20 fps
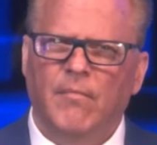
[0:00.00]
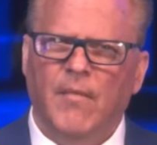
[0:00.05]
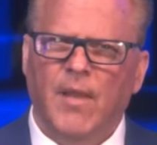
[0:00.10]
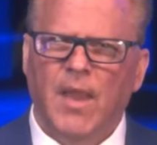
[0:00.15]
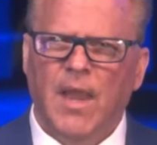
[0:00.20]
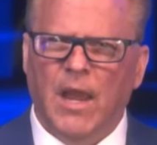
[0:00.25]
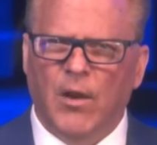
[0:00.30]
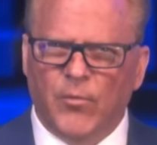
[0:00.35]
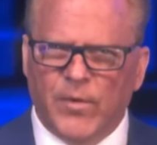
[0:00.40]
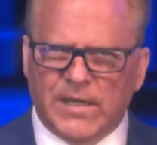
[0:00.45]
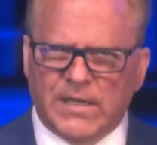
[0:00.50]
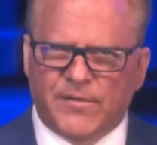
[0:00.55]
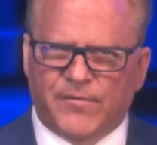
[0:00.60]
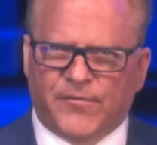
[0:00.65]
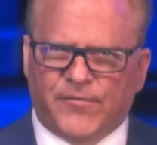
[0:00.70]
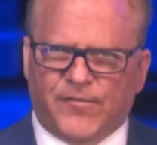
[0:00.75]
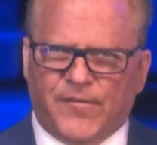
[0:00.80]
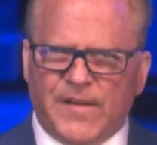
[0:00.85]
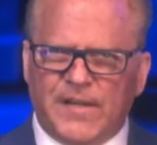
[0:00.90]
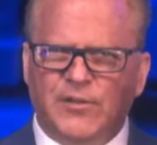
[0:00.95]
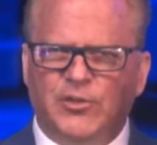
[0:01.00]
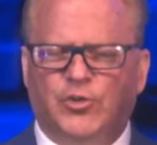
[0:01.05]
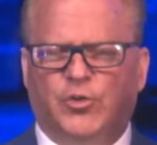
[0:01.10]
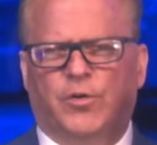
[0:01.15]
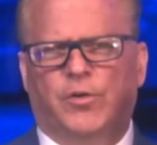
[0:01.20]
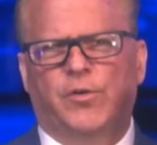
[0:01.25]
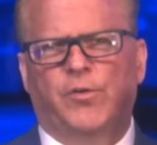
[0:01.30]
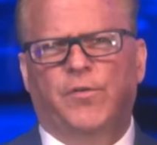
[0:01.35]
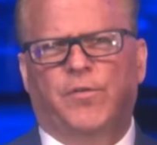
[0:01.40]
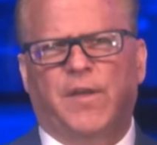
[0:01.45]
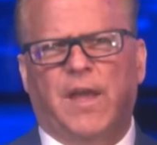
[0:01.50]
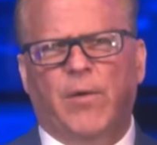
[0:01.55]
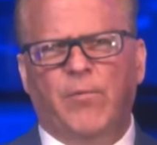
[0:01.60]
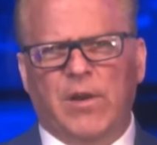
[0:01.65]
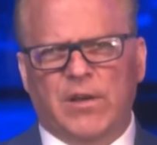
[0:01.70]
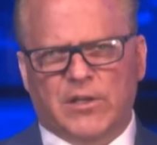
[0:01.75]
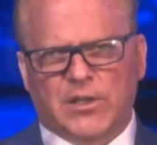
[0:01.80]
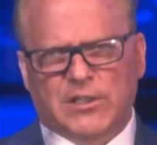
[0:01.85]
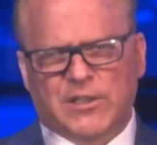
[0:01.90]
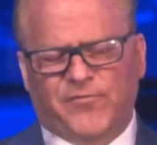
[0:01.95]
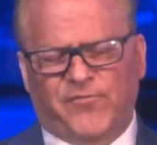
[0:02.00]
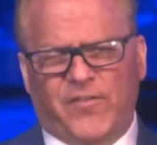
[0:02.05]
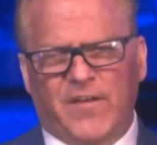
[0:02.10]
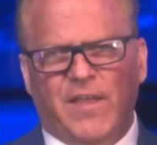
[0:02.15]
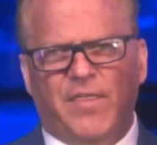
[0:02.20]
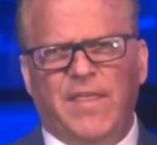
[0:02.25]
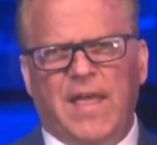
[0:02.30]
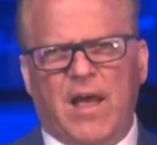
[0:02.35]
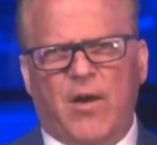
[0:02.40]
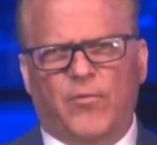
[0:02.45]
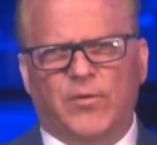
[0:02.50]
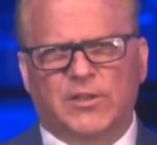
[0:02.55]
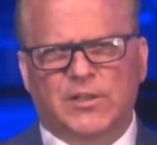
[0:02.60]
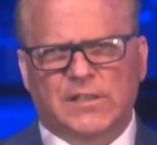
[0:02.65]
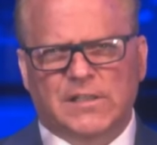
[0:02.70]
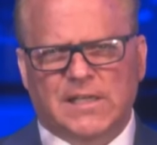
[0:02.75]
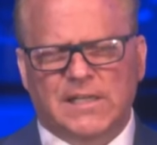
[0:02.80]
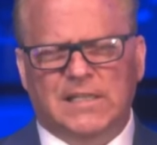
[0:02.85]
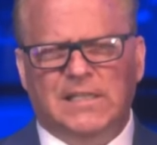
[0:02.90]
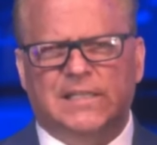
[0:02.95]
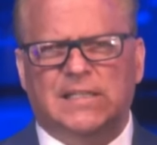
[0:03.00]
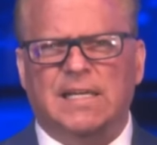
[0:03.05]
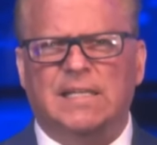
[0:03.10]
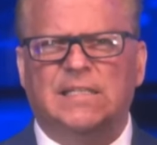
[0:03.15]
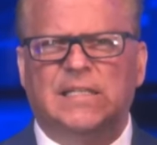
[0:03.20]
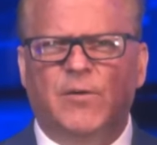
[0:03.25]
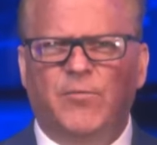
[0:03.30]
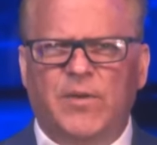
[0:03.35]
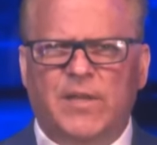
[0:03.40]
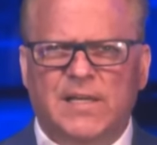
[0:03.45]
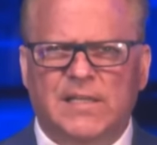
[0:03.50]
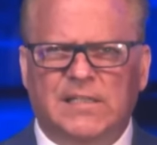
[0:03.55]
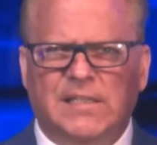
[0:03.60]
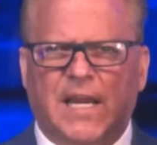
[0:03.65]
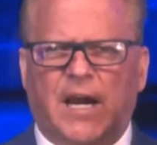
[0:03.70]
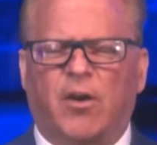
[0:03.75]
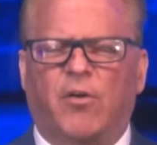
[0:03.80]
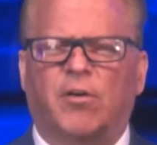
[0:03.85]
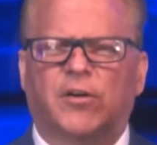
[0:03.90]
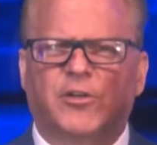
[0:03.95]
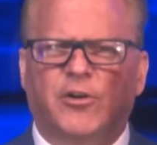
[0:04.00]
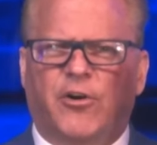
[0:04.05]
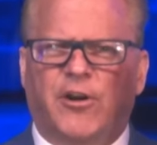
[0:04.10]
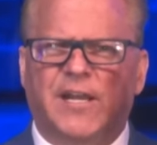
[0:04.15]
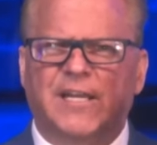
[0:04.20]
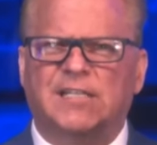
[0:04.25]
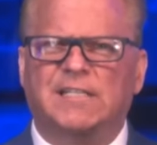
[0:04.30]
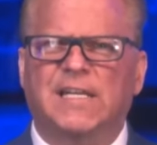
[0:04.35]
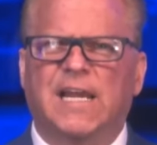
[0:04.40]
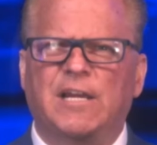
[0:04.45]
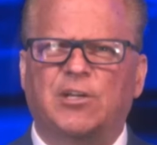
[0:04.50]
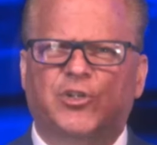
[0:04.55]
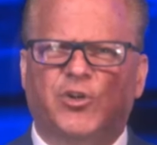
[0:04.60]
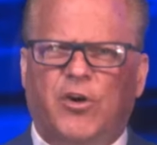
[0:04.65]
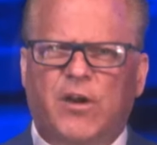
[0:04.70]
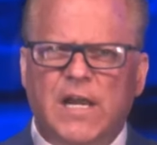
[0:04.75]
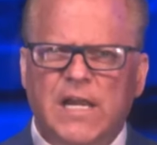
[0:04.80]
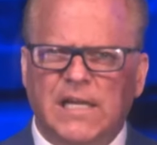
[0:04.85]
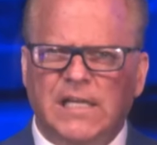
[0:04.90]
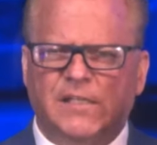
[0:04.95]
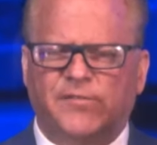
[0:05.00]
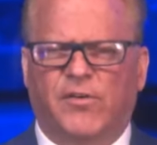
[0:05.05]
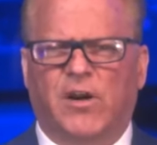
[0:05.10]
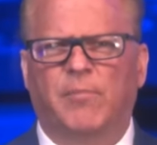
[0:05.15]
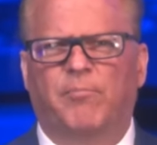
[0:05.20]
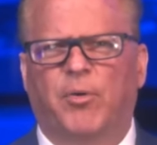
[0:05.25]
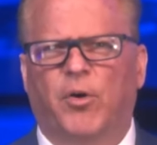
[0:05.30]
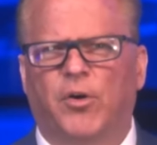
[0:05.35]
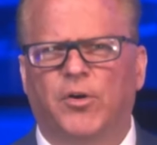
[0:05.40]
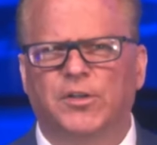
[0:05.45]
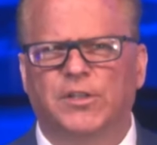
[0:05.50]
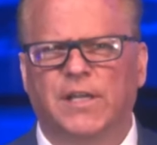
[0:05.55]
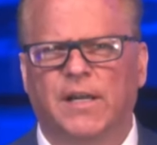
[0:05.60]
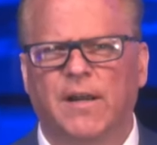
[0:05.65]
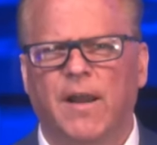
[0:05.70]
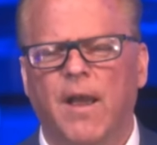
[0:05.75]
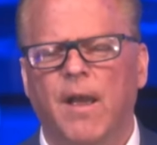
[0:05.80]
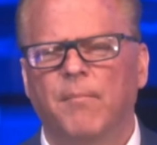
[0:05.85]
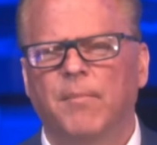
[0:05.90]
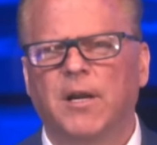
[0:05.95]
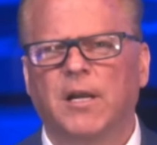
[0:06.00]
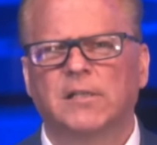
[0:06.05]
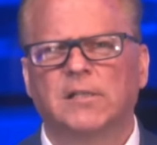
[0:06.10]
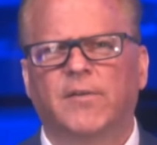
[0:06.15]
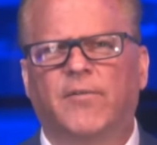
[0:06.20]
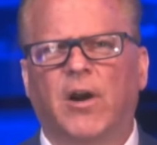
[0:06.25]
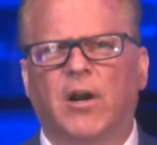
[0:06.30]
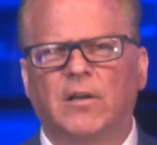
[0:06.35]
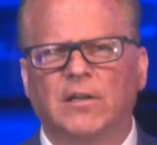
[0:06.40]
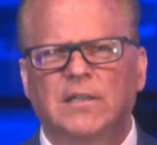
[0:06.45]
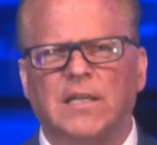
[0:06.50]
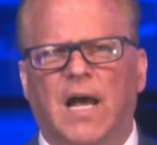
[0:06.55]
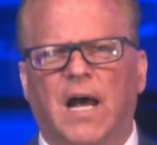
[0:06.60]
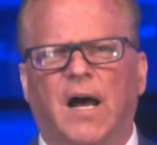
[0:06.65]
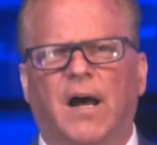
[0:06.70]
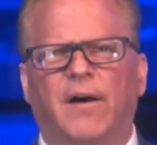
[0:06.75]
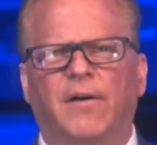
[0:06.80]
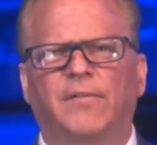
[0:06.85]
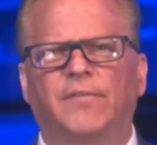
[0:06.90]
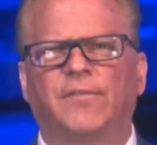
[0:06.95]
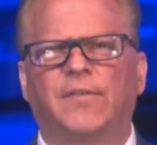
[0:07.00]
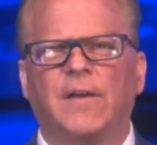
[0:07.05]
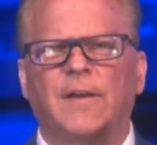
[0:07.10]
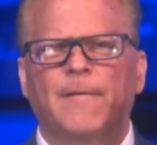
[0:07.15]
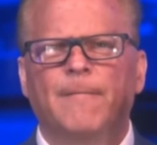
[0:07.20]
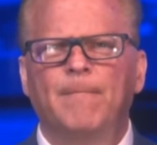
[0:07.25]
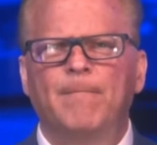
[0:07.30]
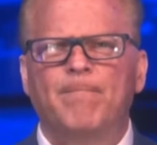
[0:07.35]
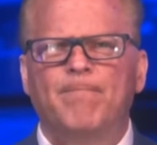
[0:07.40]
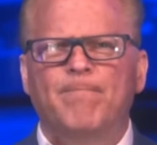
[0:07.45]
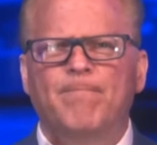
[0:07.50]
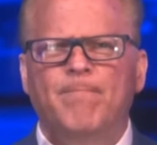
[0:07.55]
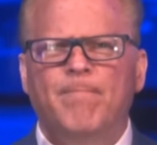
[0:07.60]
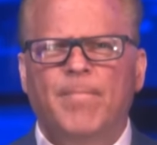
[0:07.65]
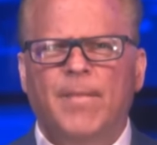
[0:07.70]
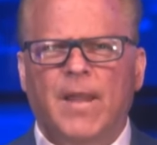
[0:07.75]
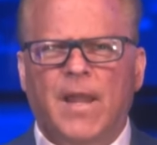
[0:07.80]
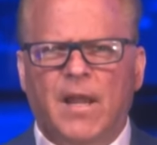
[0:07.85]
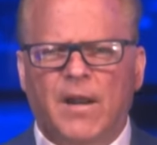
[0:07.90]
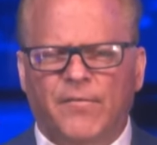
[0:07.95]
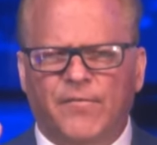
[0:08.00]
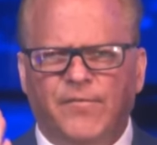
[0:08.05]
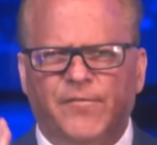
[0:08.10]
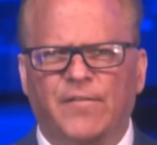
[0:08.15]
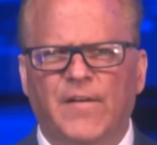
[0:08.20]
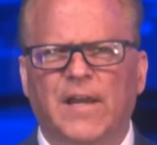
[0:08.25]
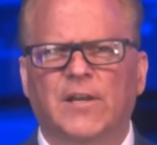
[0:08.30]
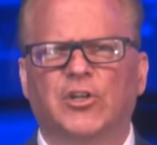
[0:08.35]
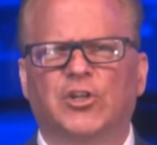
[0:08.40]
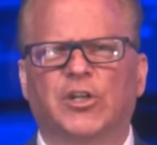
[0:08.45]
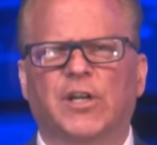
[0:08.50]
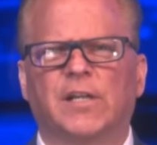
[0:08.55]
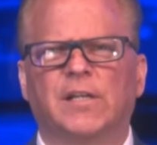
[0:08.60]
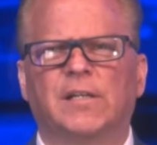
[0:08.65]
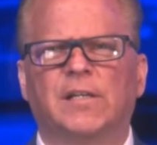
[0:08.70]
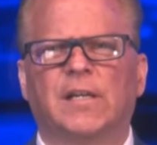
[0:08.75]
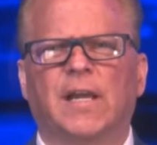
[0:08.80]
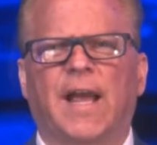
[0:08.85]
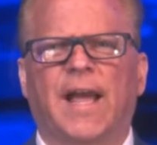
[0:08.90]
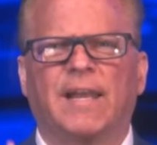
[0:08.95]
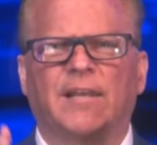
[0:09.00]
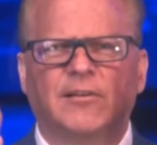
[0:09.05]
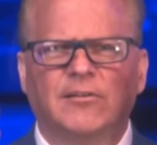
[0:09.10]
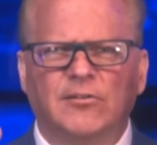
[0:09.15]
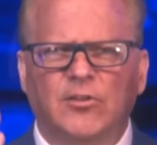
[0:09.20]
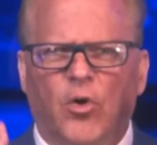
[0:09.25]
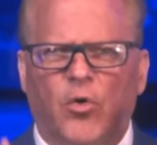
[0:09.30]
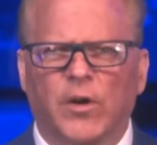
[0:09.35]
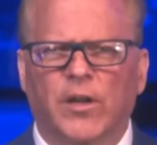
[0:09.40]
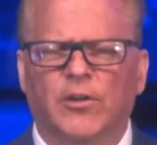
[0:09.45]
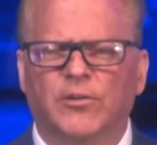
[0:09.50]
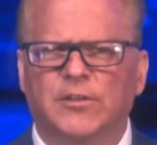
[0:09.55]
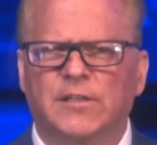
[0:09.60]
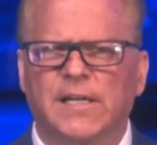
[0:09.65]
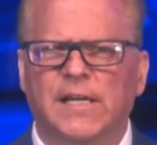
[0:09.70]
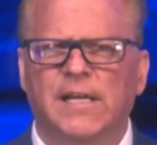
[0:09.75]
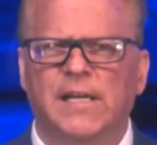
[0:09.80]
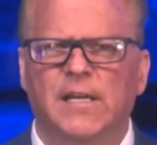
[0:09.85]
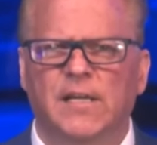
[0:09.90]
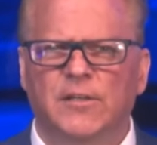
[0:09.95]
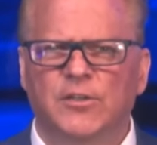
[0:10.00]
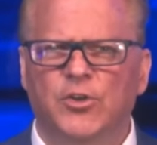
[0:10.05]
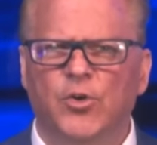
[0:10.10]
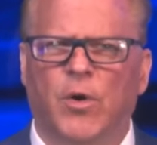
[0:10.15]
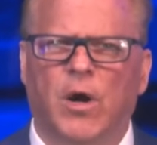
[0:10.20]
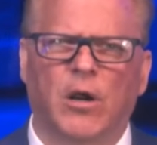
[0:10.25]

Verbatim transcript: and we defend truth and we defend that which is consistent with his character and his nature, his very person, because of our love and affection and loyalty to our